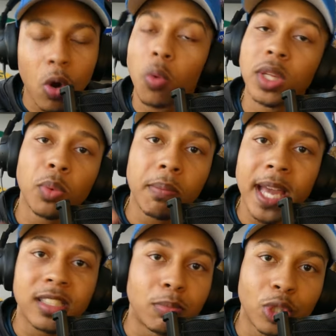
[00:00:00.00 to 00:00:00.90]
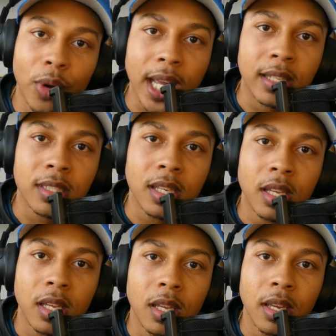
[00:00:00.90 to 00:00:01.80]
or whether we make some trades.
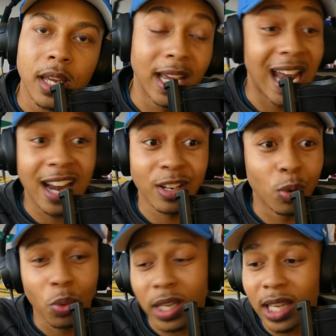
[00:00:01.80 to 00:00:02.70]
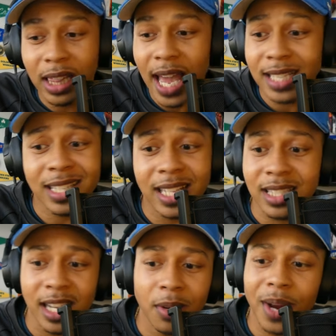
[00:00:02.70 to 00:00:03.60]
And out of the rookie class that's
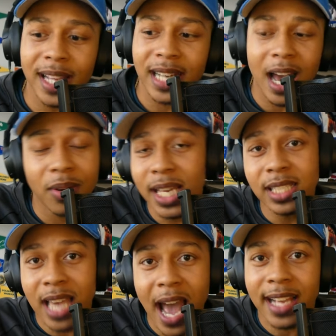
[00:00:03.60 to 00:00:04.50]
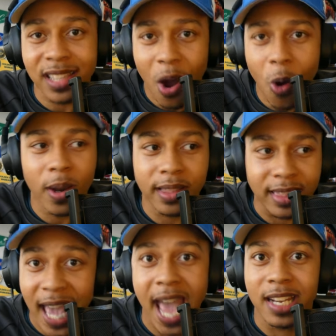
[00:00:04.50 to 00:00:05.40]
there right now, these guys
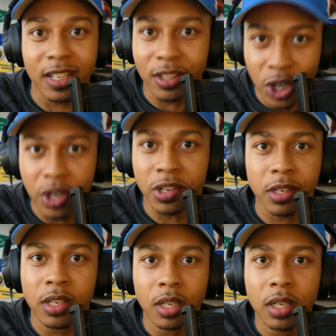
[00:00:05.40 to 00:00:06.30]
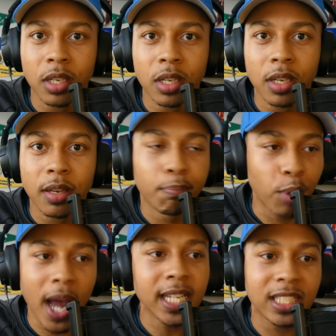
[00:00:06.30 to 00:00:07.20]
aren't that good.
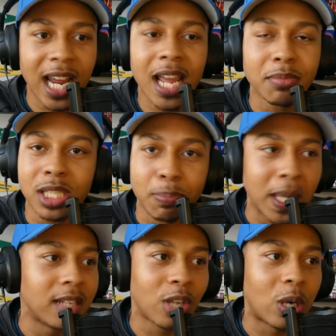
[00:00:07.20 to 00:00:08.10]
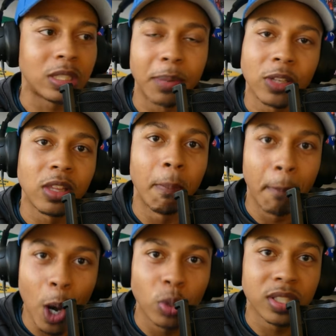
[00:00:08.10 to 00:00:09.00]
Bronny James is being talked about the
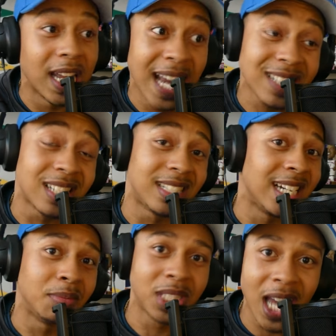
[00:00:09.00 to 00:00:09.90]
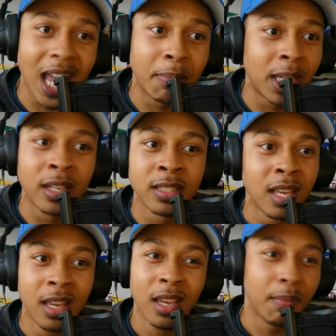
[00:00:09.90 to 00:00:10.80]
most, and that's a damn shame, because
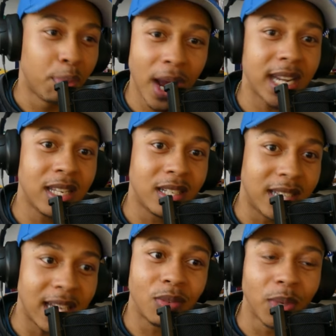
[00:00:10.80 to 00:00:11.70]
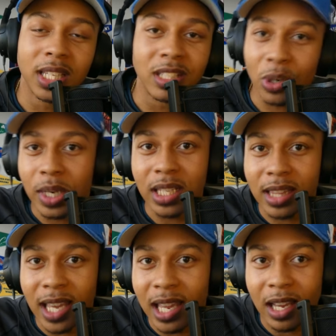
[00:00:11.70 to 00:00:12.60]
Bronny didn't really do
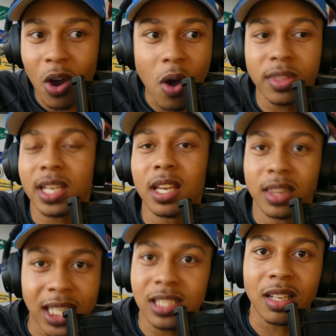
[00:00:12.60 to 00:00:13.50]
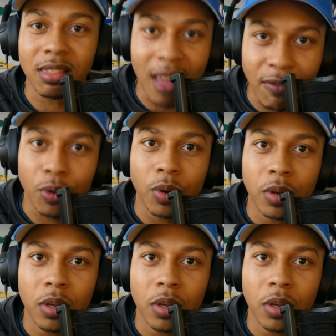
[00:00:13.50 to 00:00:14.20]
anything on the collegiate level.